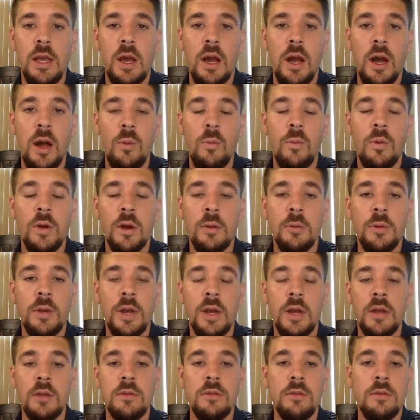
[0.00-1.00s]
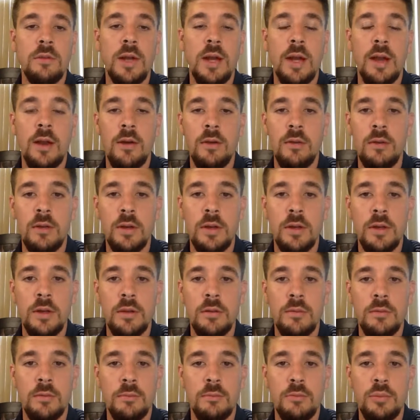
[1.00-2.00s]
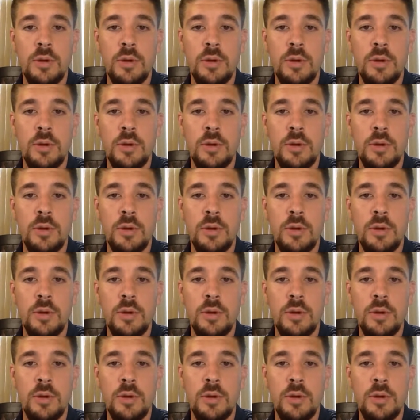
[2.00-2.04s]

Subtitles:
What are we going to do now?